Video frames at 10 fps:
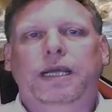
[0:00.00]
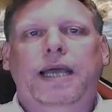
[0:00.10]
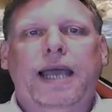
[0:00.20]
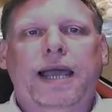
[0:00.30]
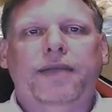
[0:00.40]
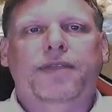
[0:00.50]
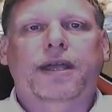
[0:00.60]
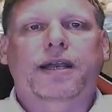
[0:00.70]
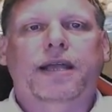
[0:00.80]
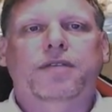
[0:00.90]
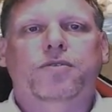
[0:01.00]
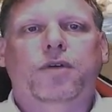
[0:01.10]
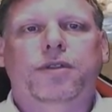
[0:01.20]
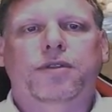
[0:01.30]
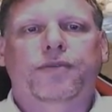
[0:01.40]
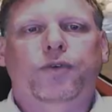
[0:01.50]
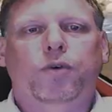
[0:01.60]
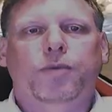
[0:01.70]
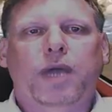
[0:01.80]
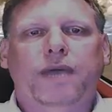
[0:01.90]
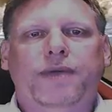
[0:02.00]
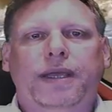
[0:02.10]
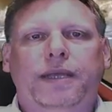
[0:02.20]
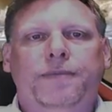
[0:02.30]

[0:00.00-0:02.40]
and then later on in the form you have a